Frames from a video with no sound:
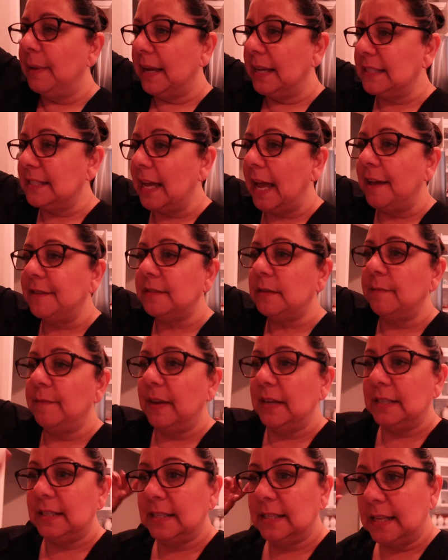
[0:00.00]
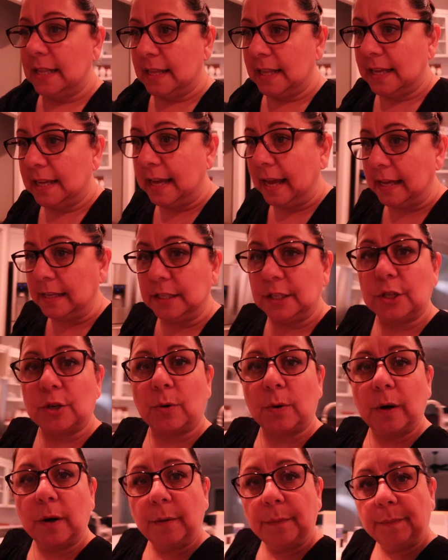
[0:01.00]
because I have some vases in the guest
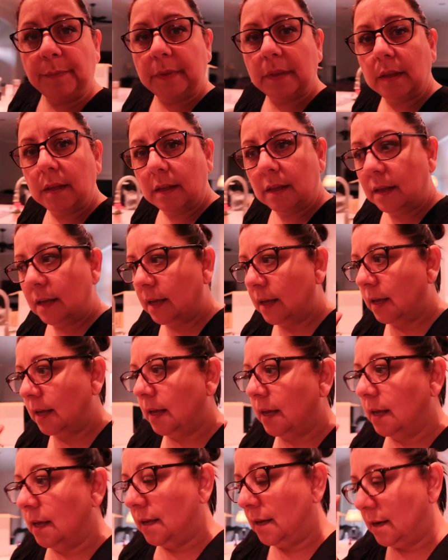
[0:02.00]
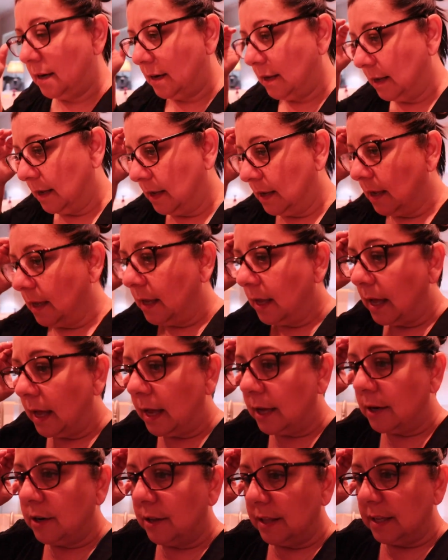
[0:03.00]
room and
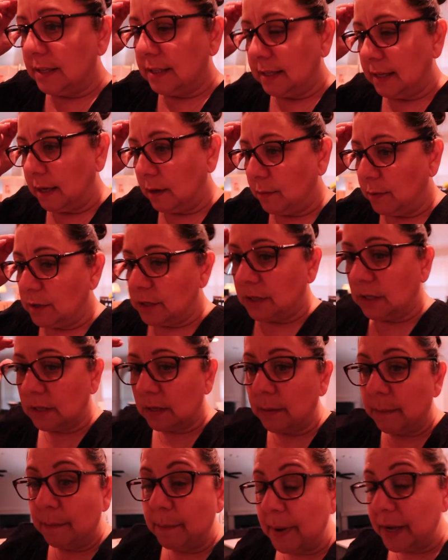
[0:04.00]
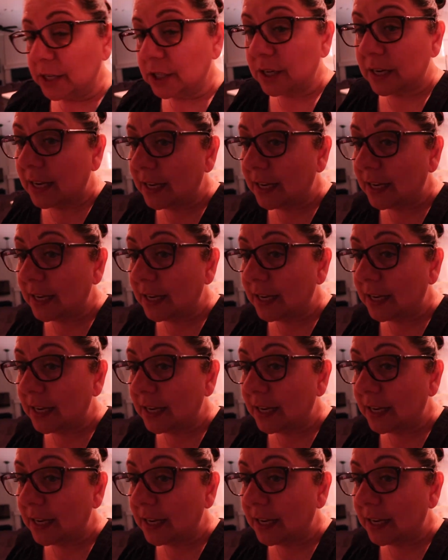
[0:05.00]
under the sink, which is much